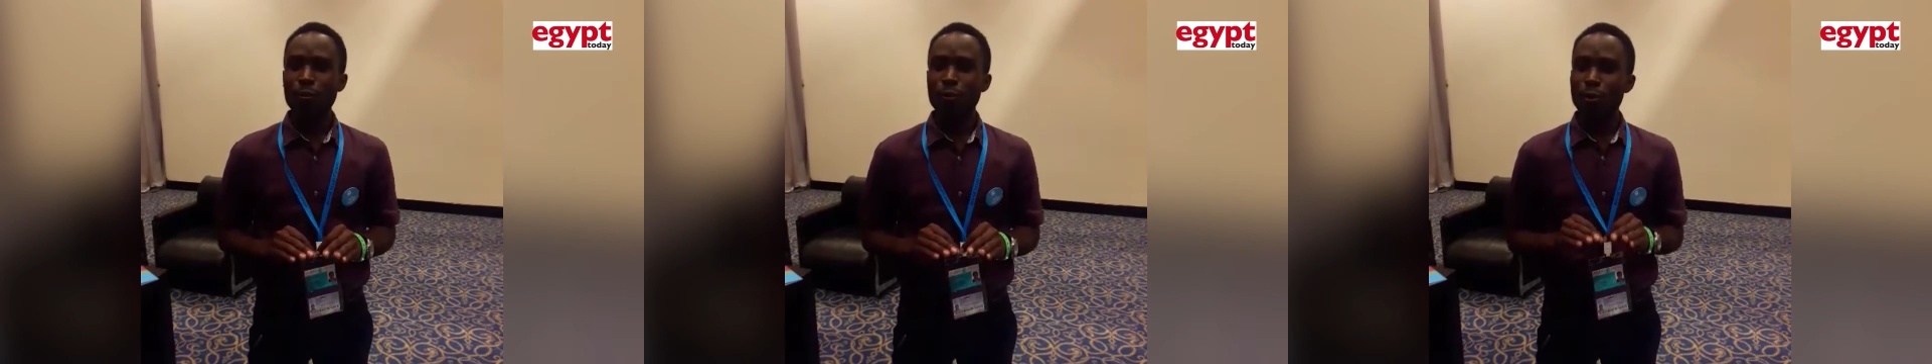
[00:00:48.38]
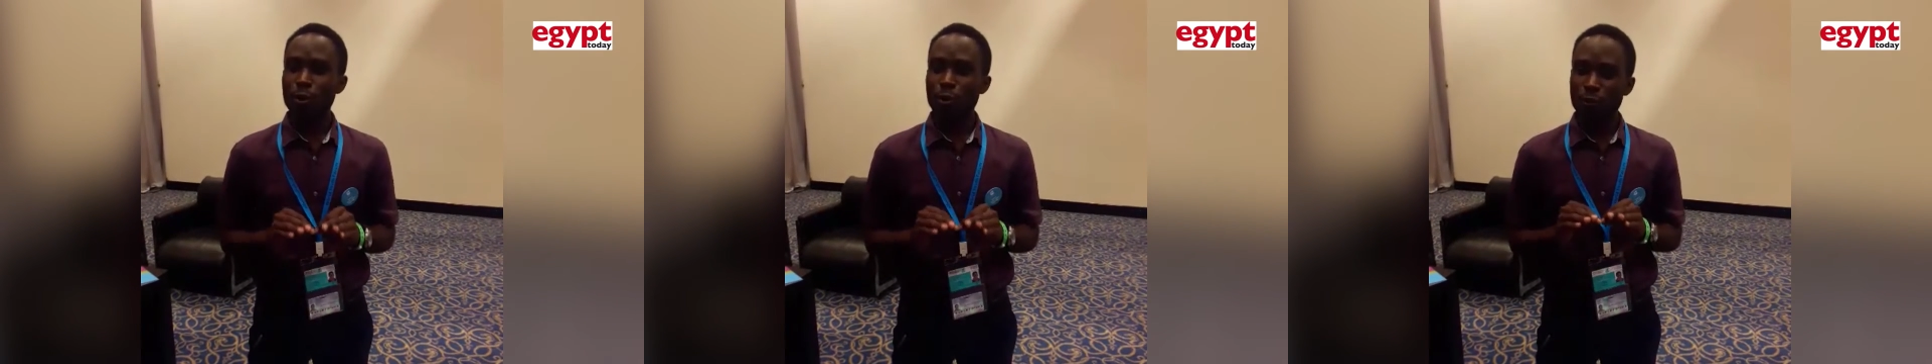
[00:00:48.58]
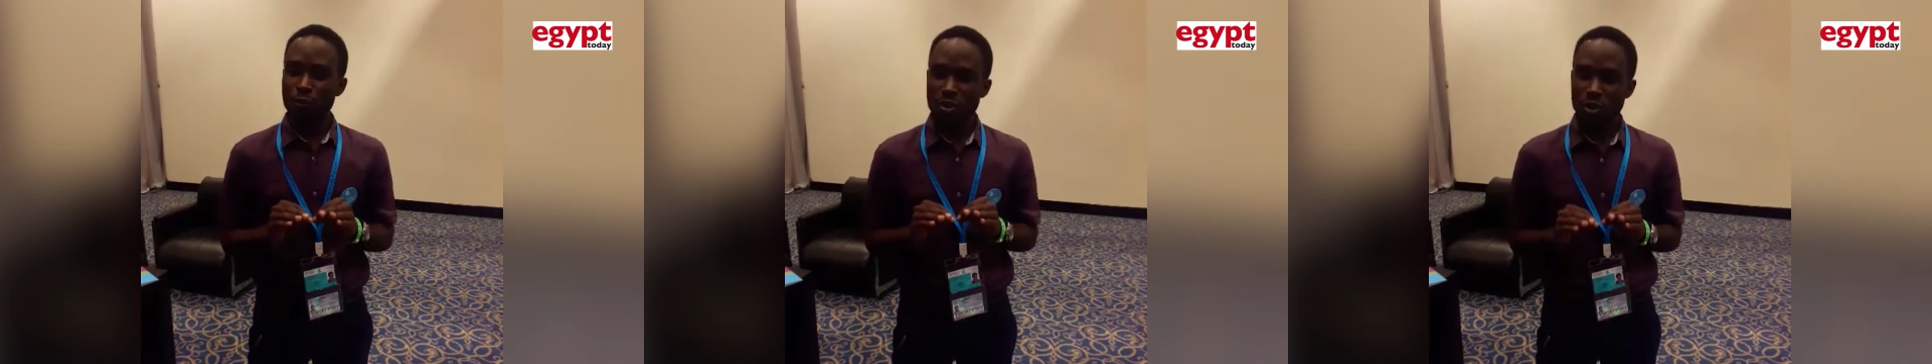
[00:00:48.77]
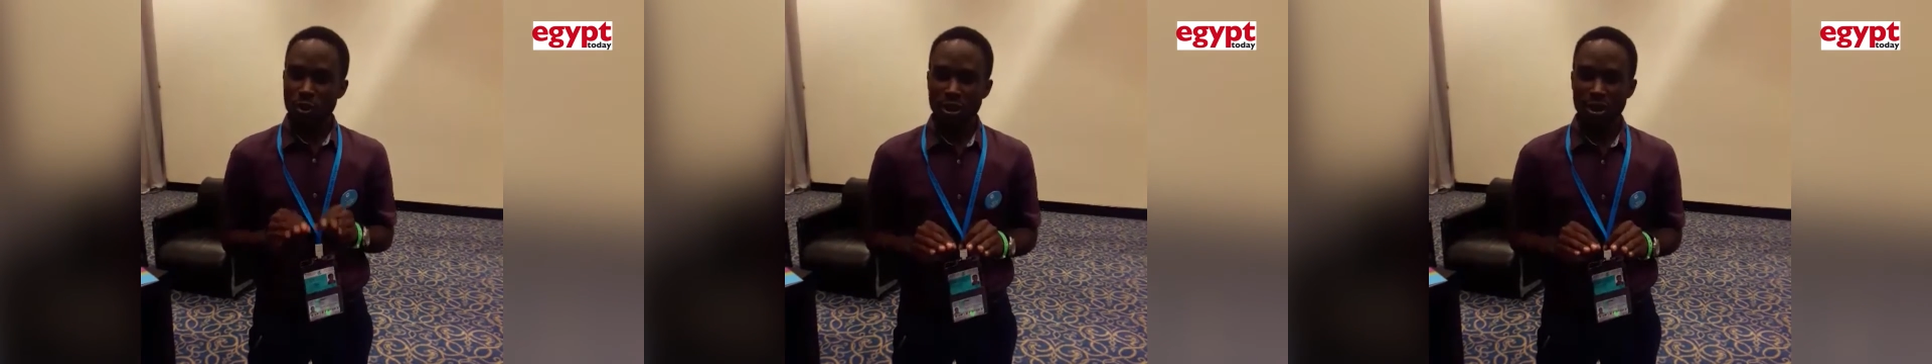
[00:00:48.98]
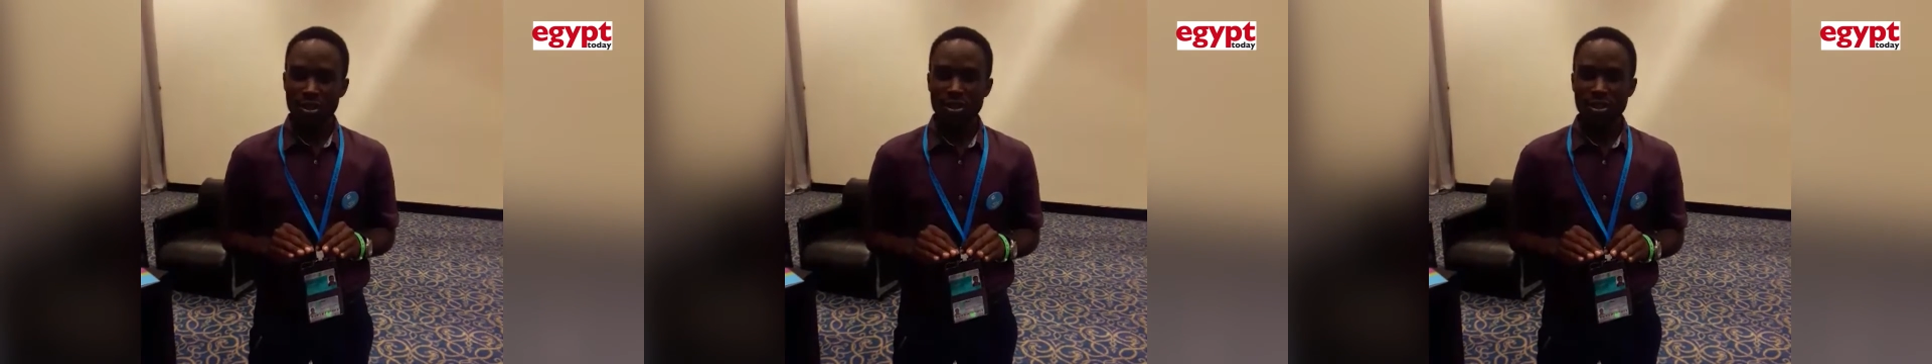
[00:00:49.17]
full of
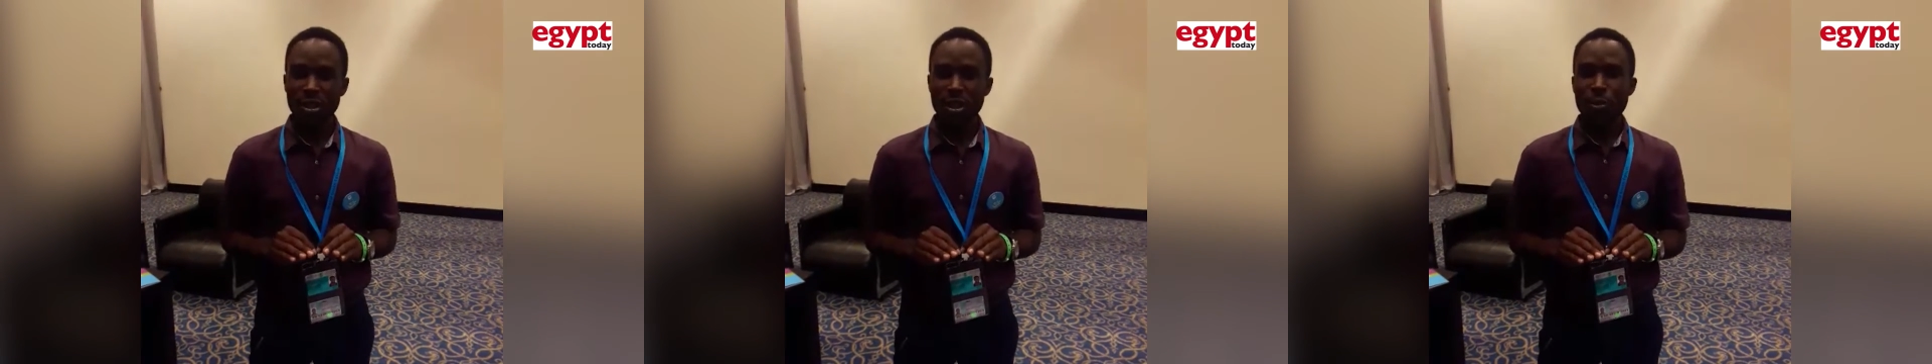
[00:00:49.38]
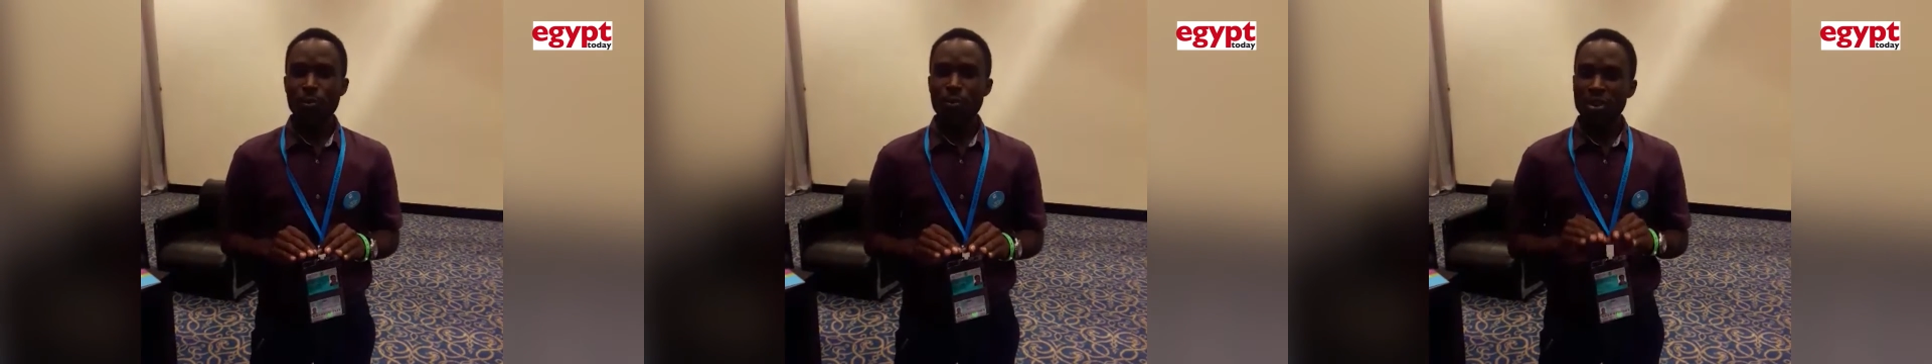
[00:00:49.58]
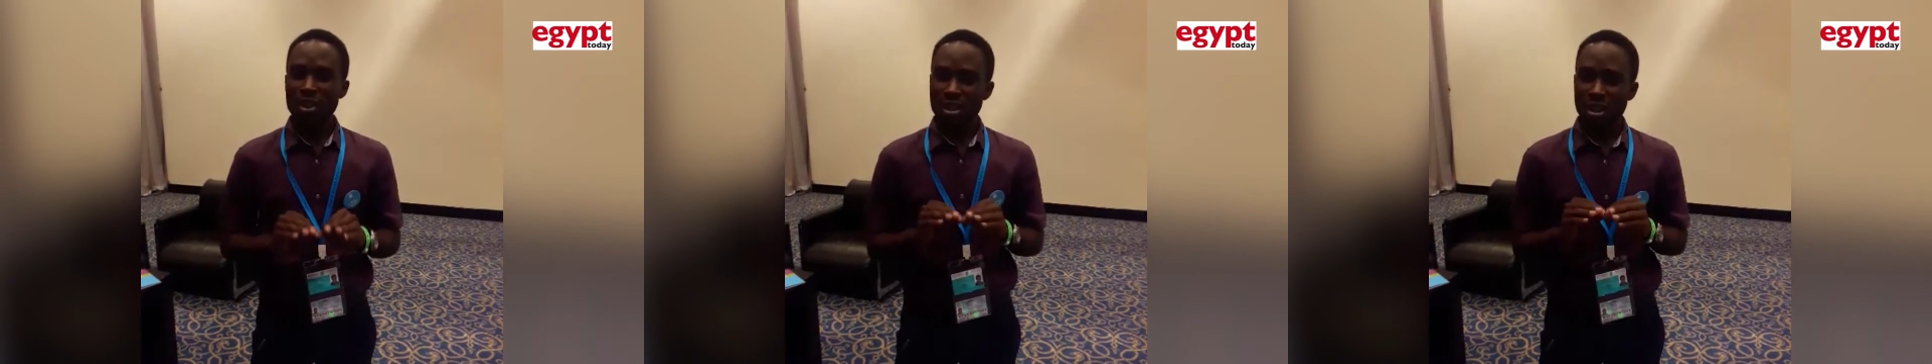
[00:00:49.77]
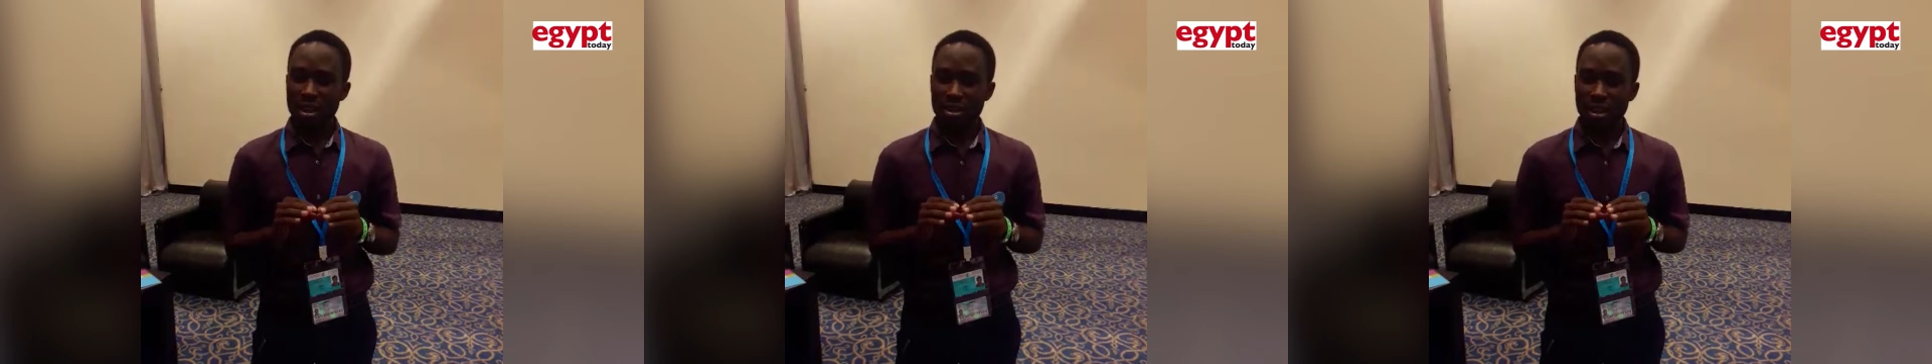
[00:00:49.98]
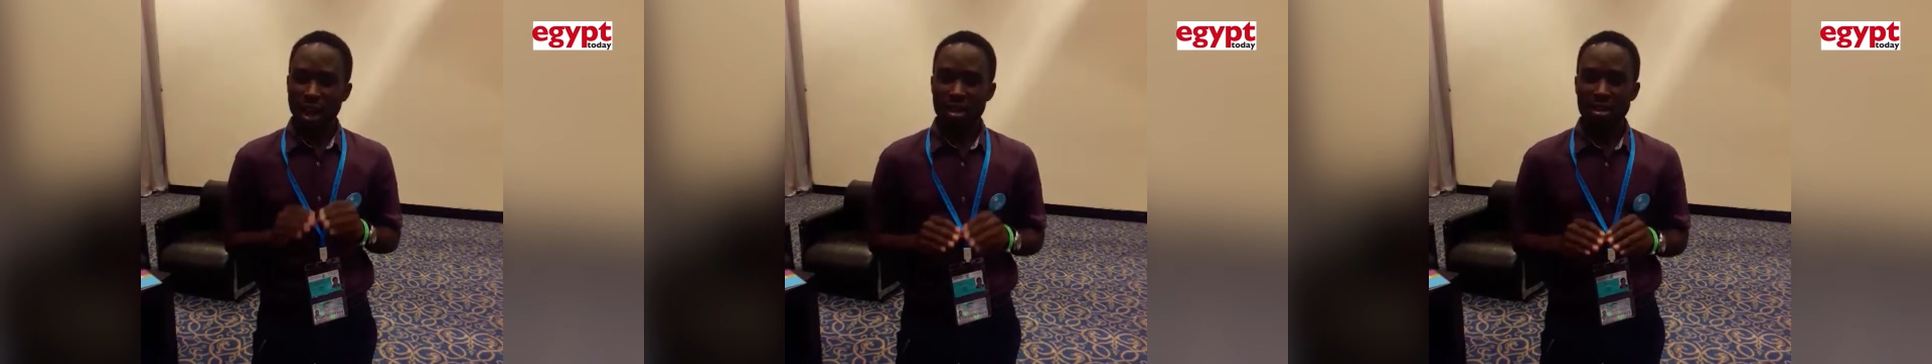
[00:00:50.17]
knowledge,
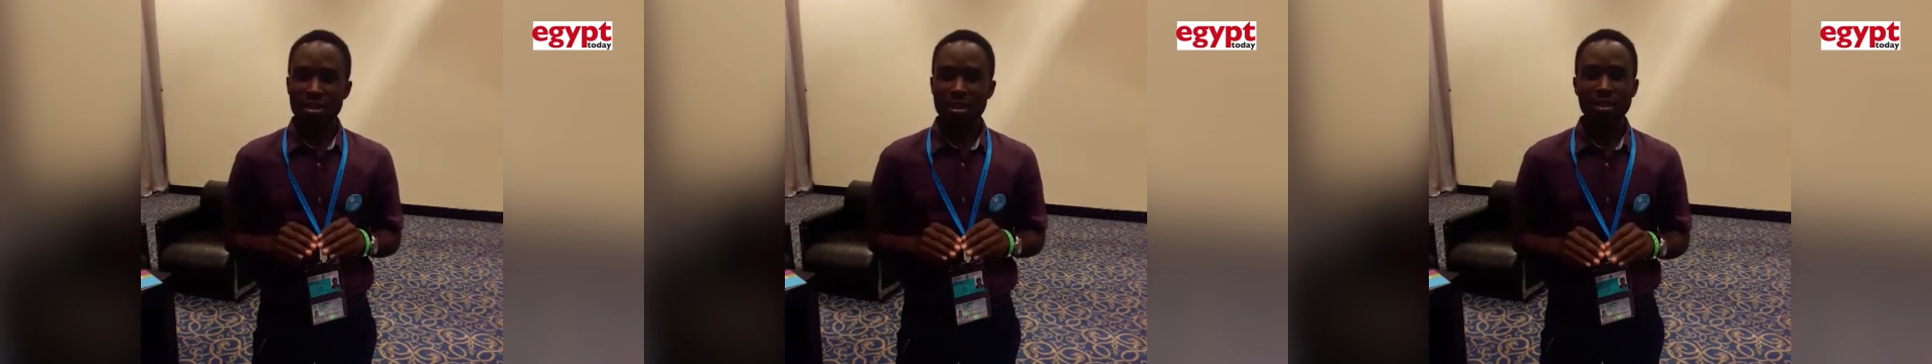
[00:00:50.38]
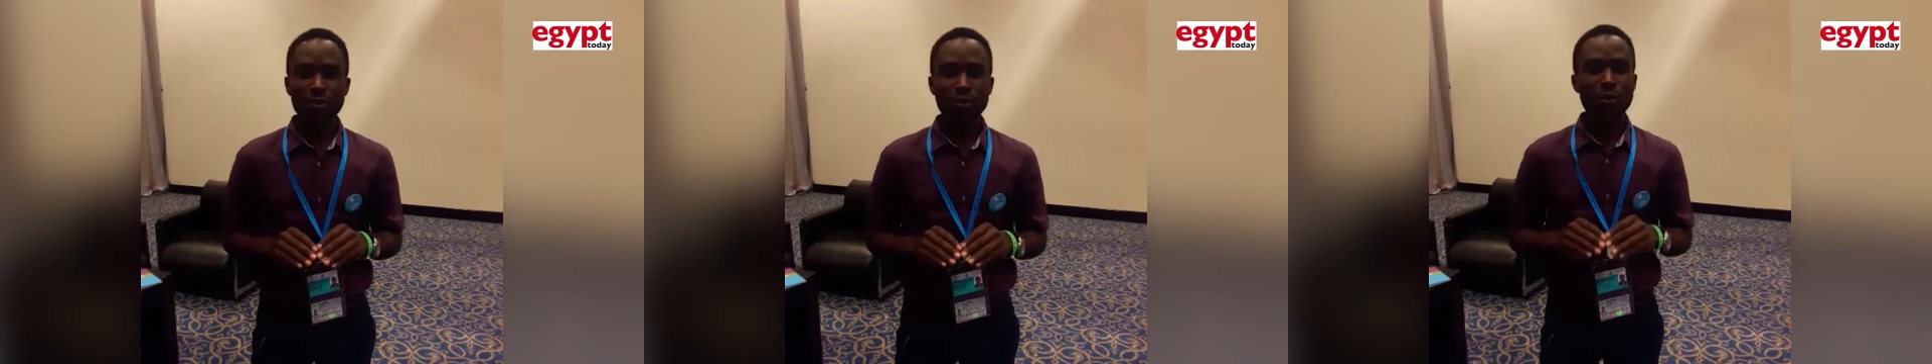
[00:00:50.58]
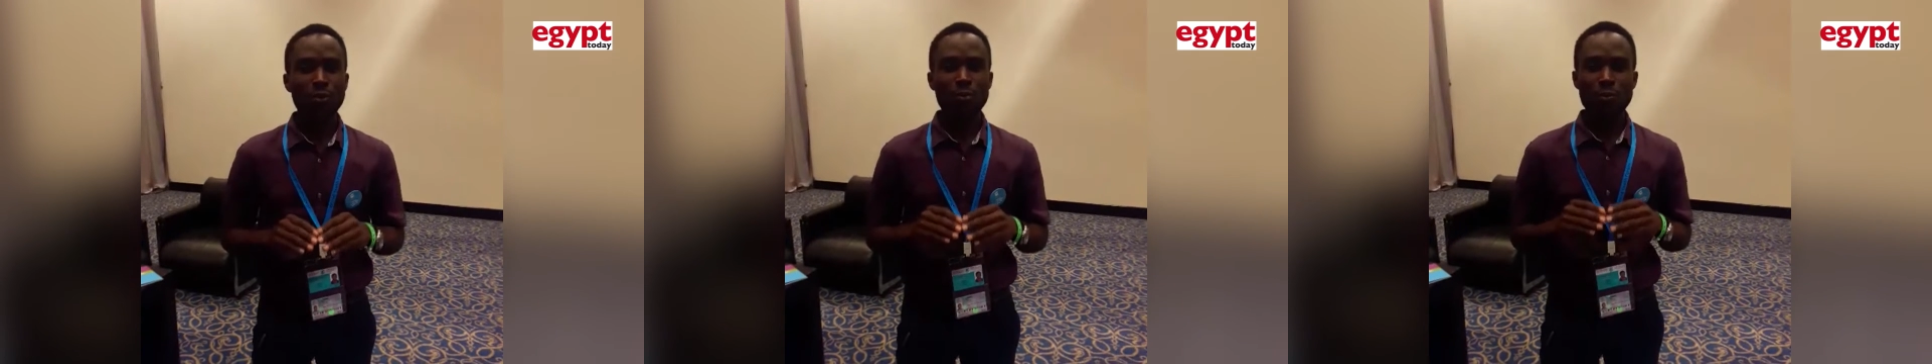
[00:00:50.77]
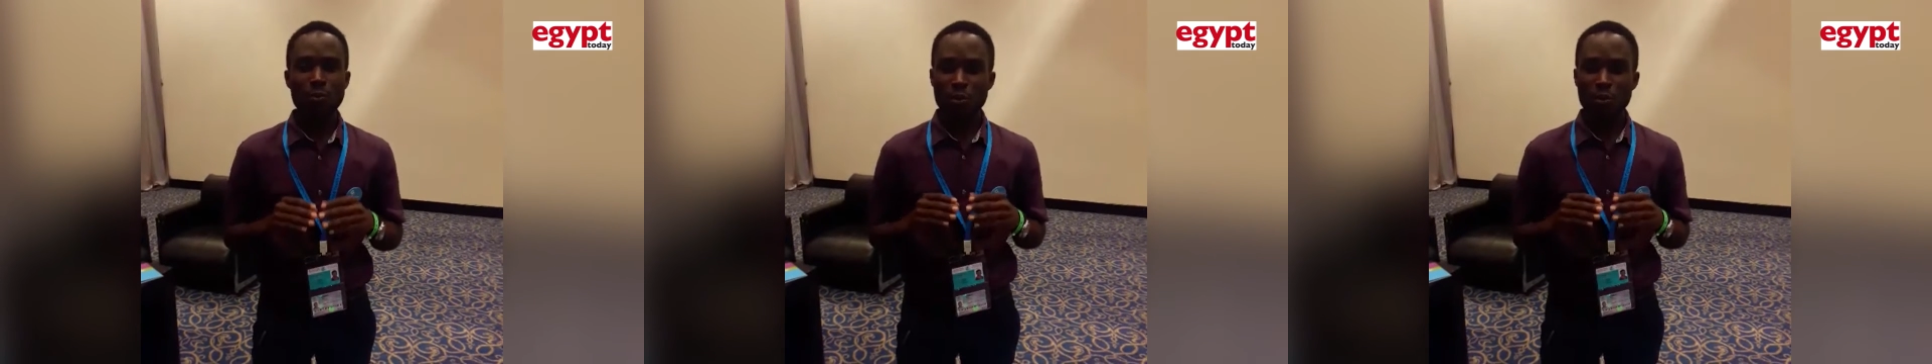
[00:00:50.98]
brilliant ideas from